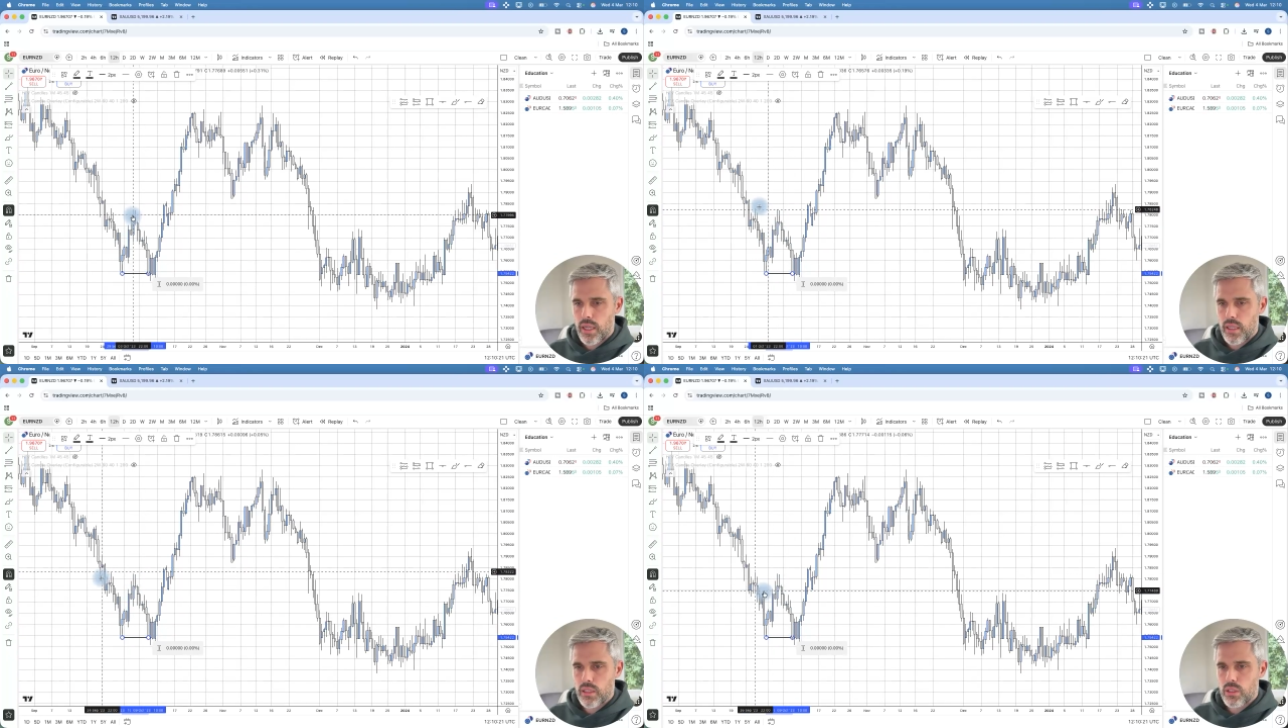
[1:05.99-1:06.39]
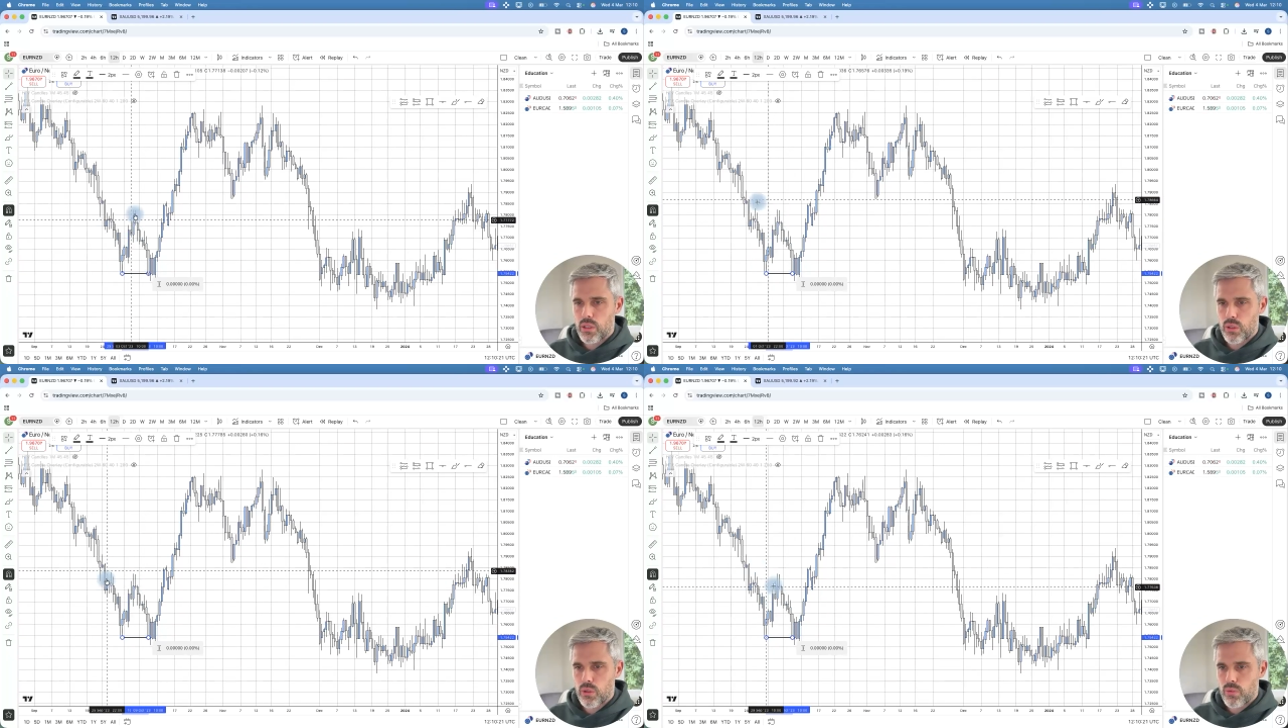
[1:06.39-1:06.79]

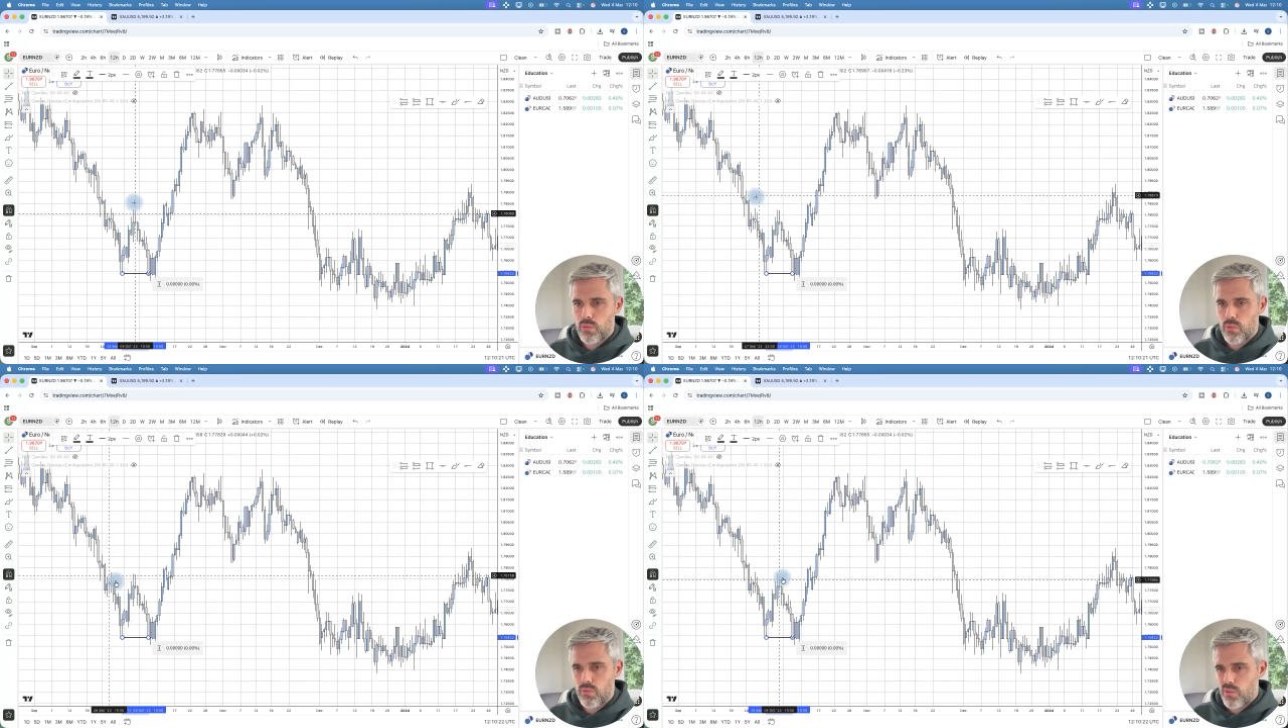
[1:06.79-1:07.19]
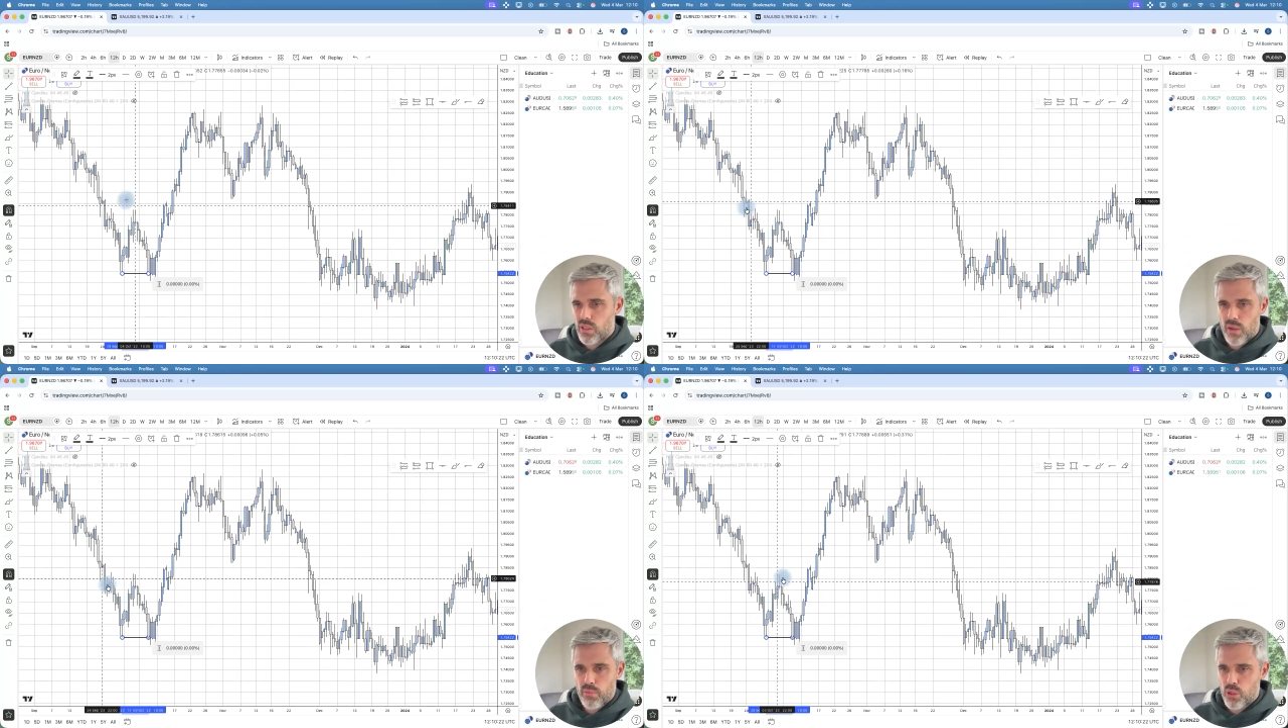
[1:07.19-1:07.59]
into
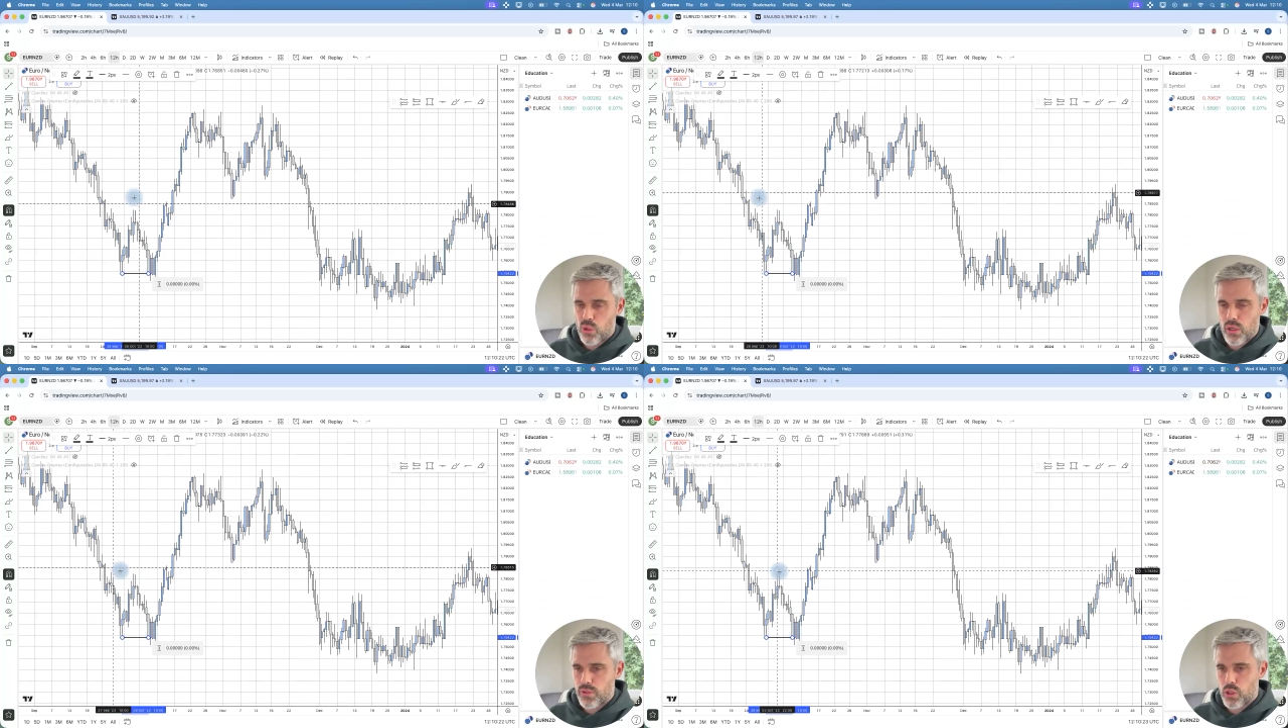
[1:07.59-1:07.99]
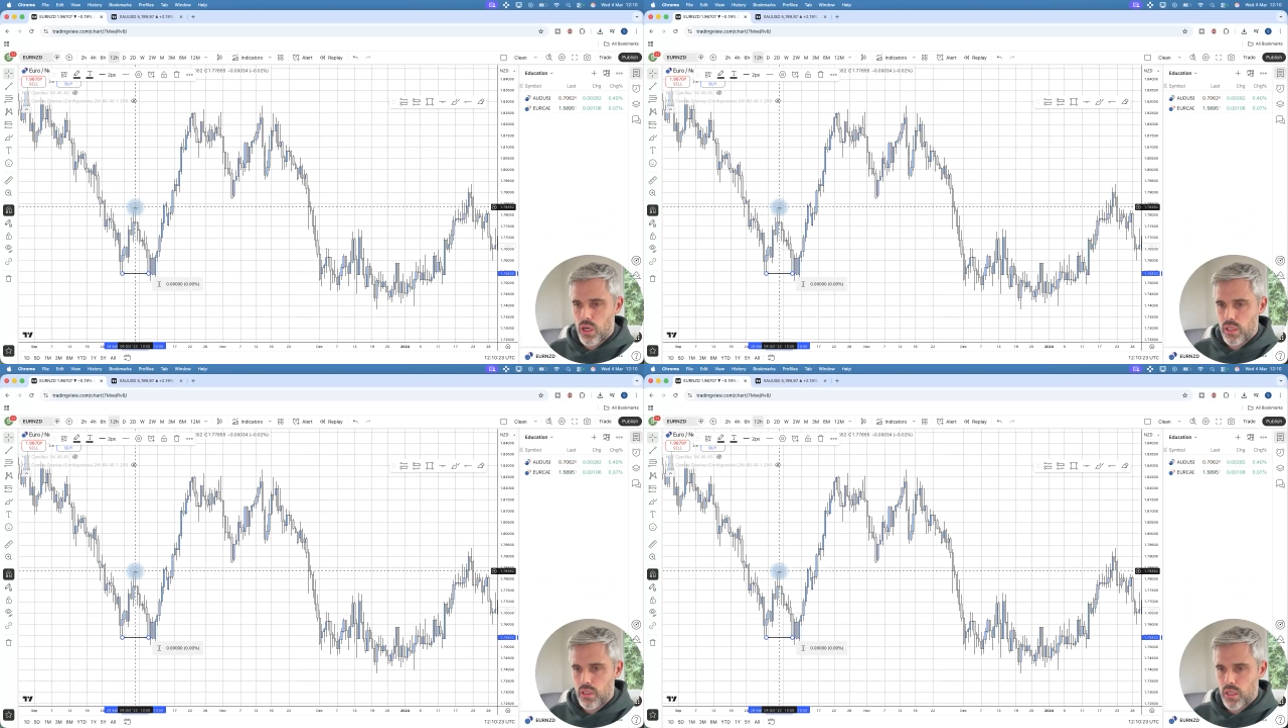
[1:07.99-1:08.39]
some sort of
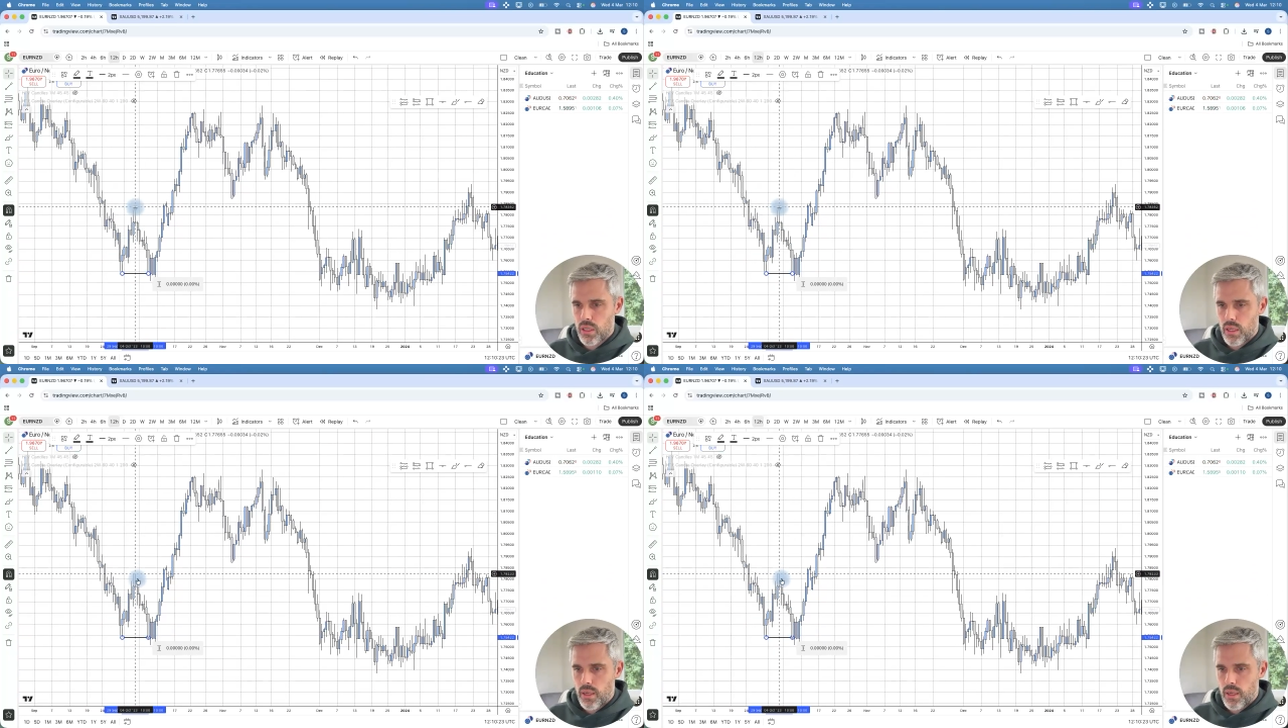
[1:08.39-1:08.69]
structure.